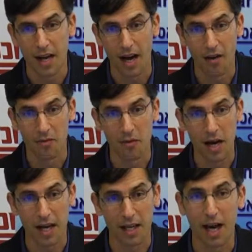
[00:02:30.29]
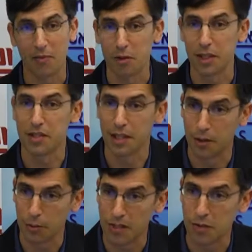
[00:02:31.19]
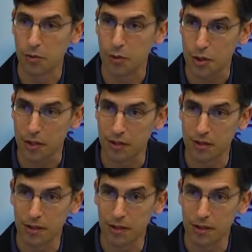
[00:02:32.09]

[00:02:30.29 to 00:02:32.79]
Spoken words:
of conflict irresolution